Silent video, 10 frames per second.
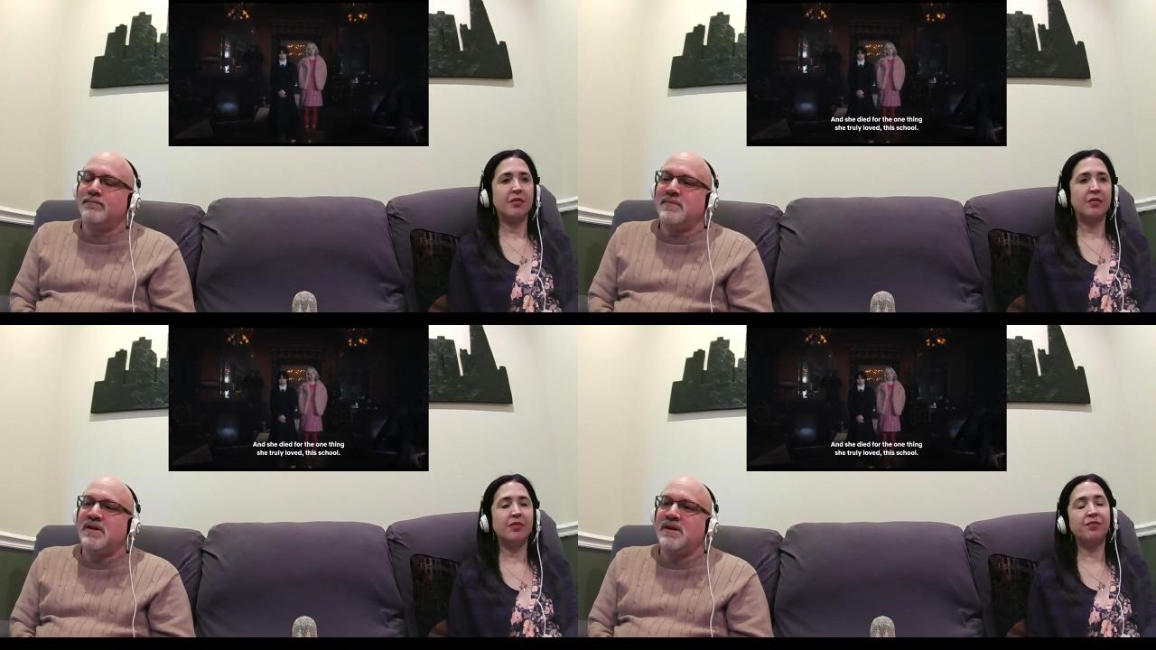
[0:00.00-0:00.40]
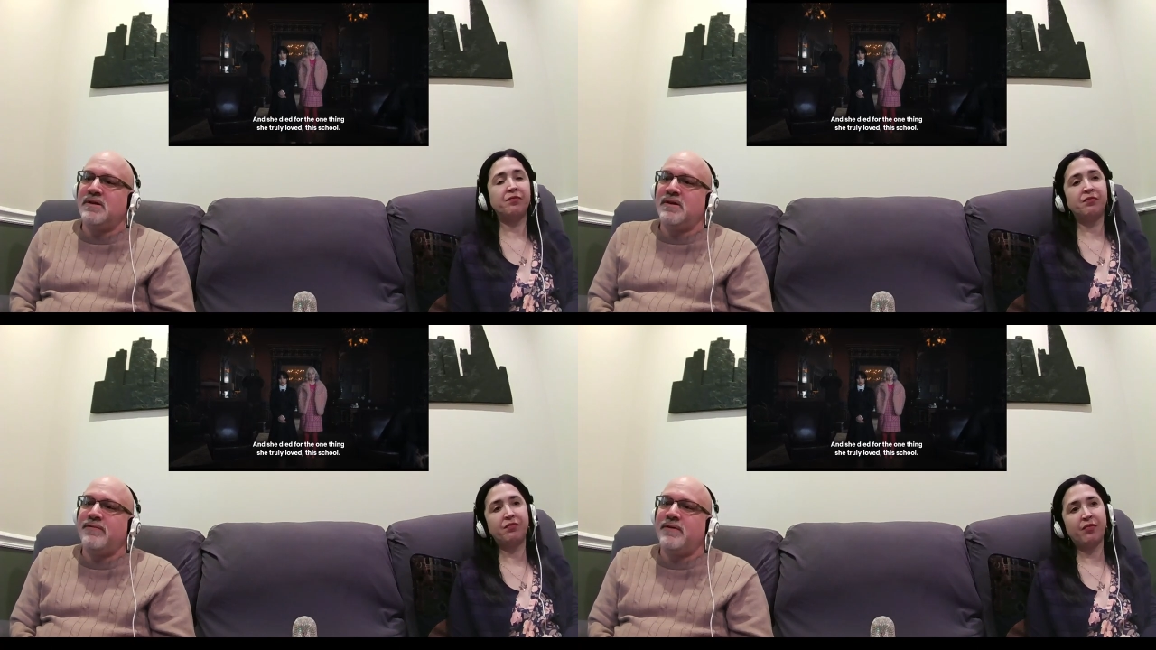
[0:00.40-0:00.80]
Speaker 1: Not
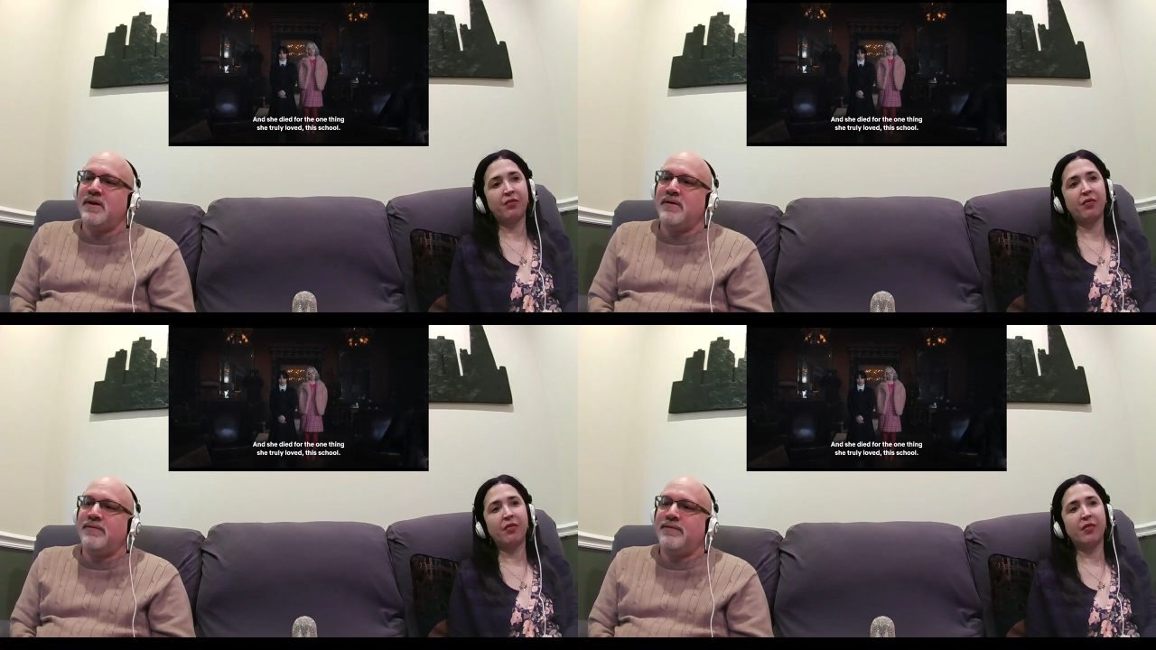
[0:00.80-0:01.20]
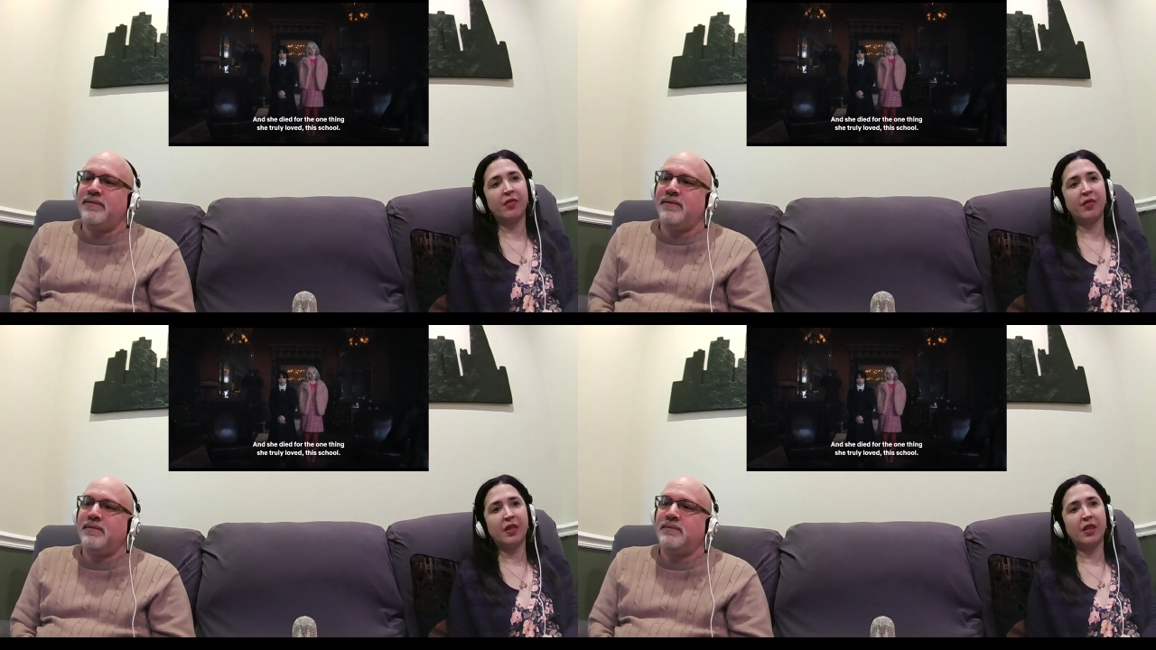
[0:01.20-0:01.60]
she tough enough. One
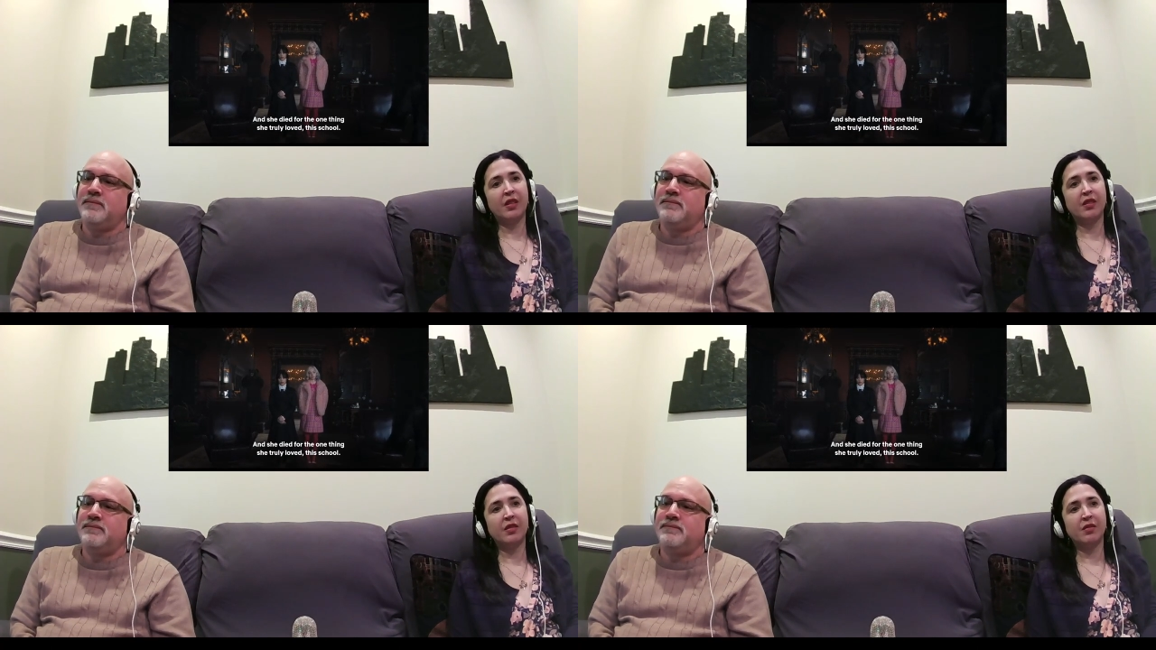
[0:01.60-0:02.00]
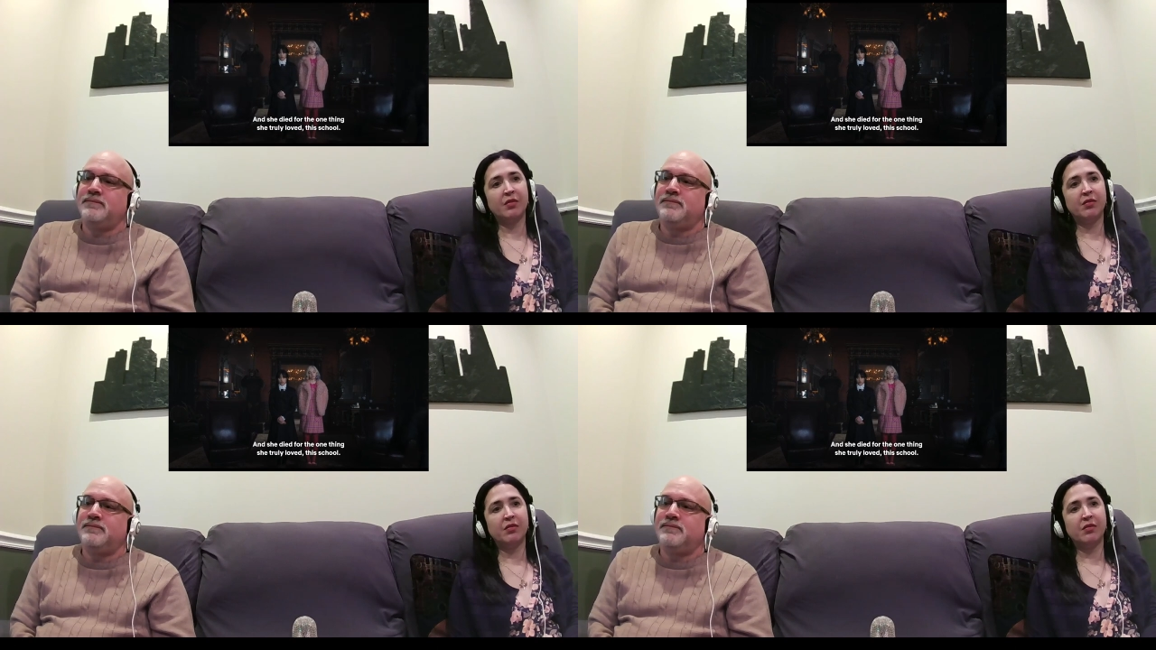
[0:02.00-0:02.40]
thing she truly
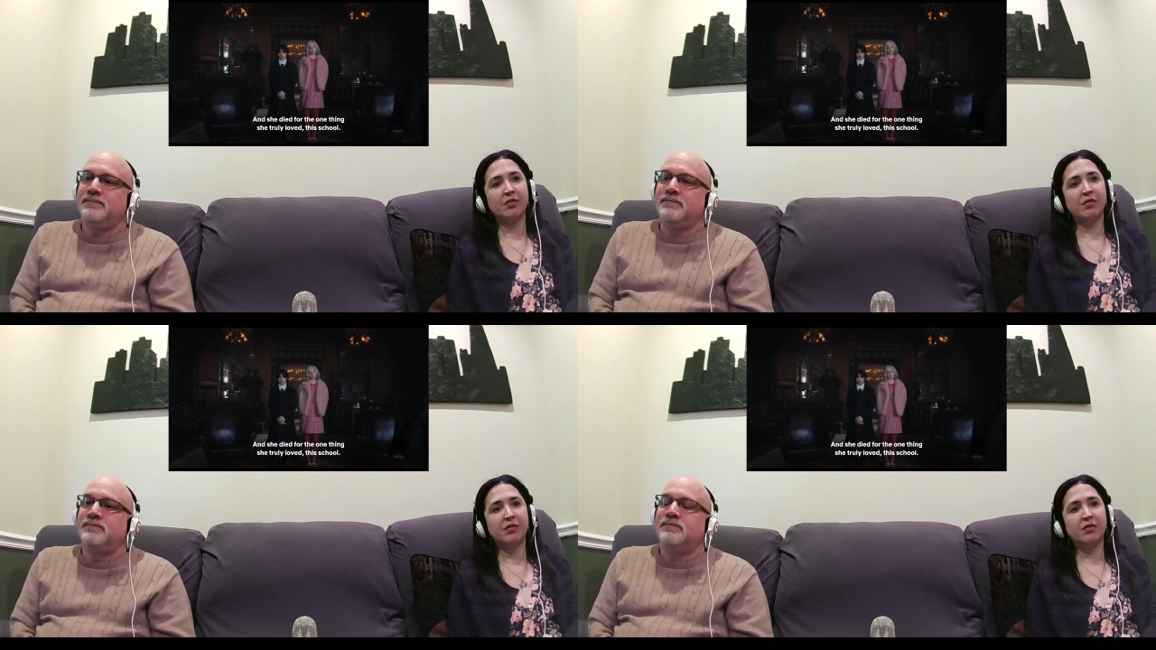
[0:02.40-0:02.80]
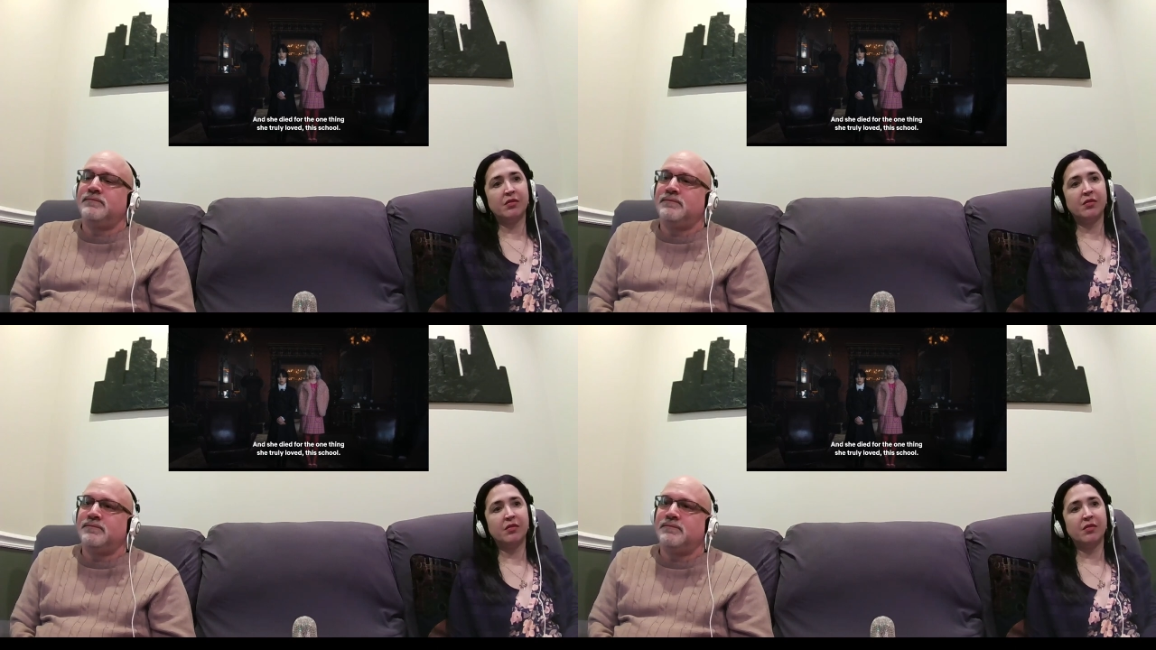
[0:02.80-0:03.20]
loved, this school.